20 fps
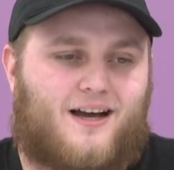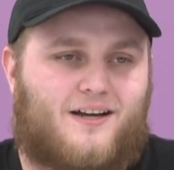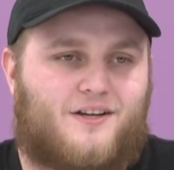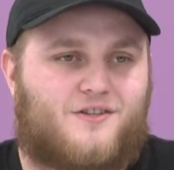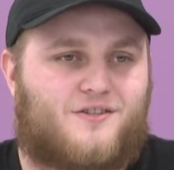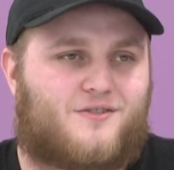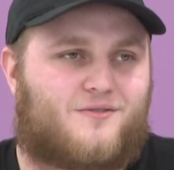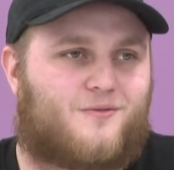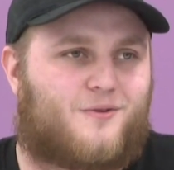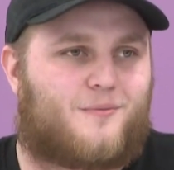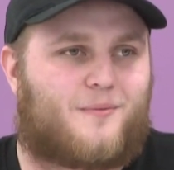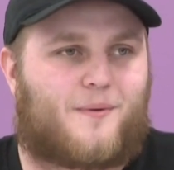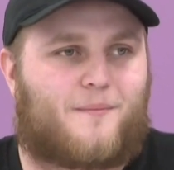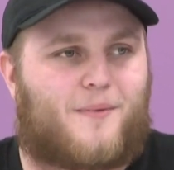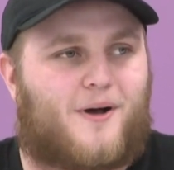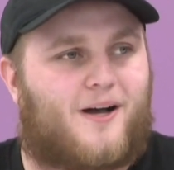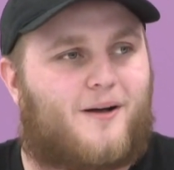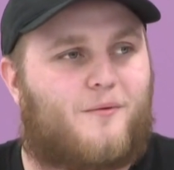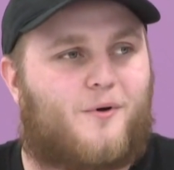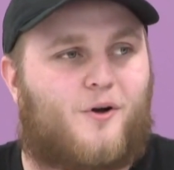just want my
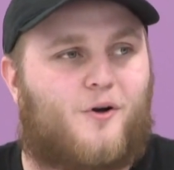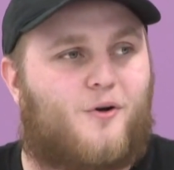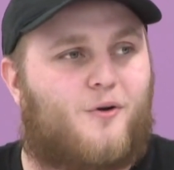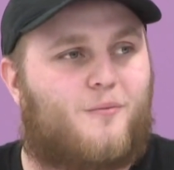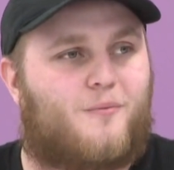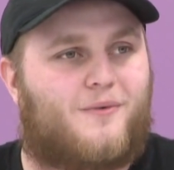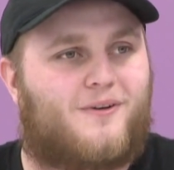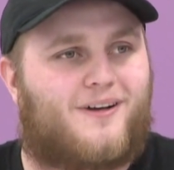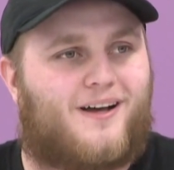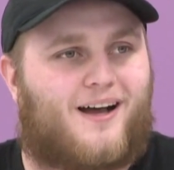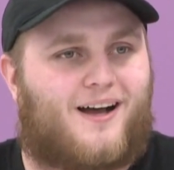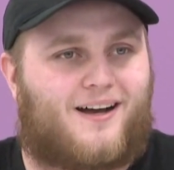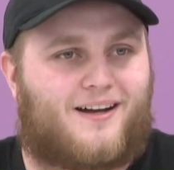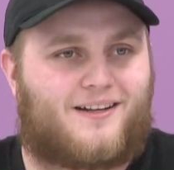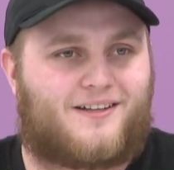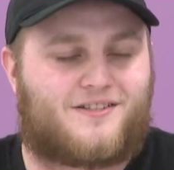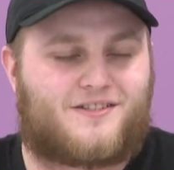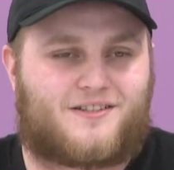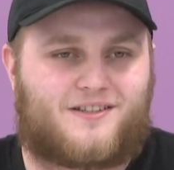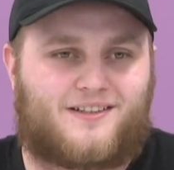mom home.
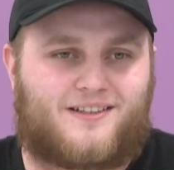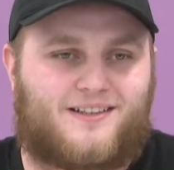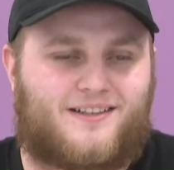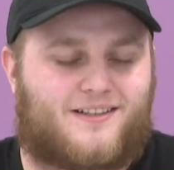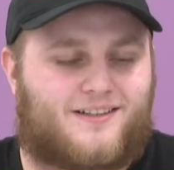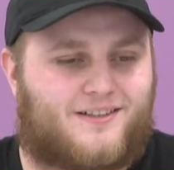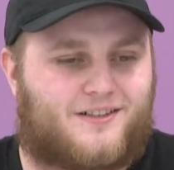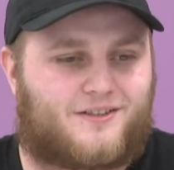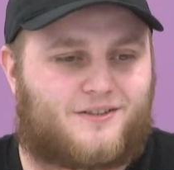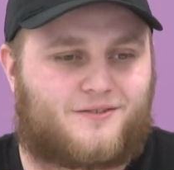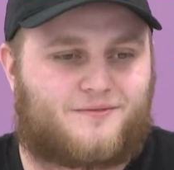Honestly,